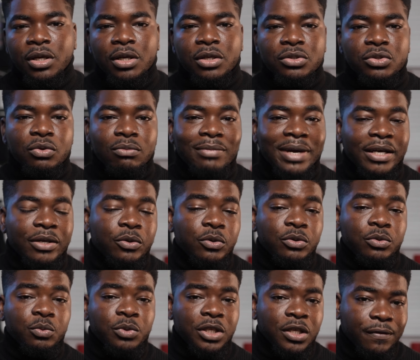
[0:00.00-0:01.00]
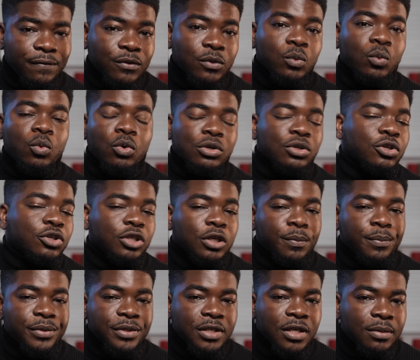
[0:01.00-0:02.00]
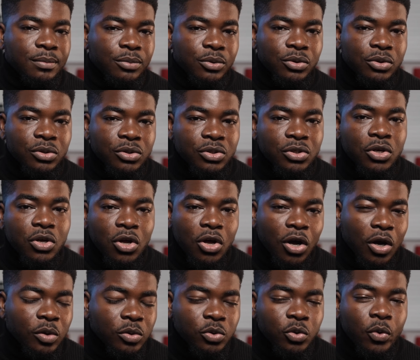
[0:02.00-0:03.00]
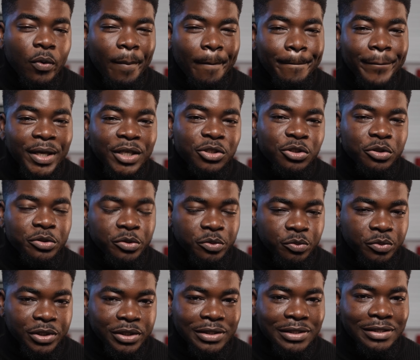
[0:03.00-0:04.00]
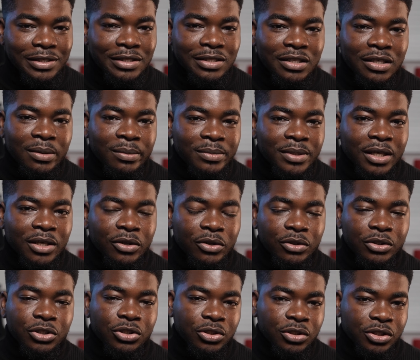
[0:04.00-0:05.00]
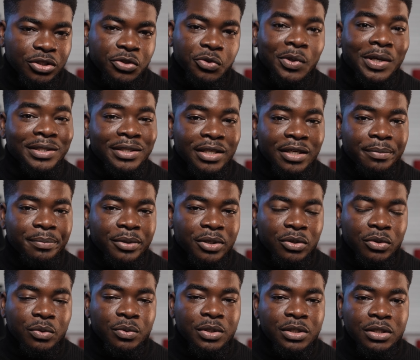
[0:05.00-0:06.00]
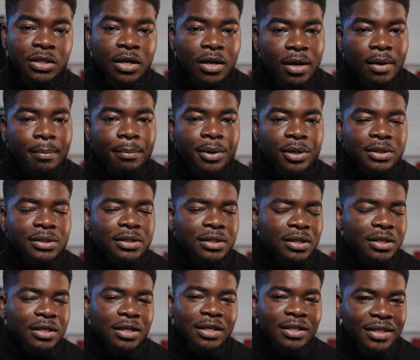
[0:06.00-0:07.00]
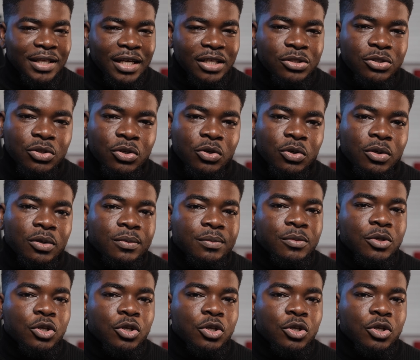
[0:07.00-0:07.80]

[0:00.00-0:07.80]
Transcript: So my code will give you 100% bonus. Also, make sure you read the terms and conditions. It's right there below it. But that's not all.